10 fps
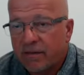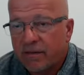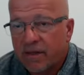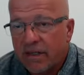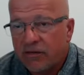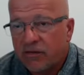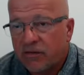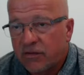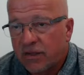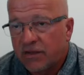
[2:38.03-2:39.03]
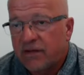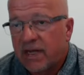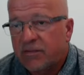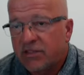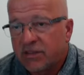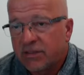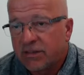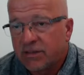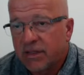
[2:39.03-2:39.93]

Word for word: they each established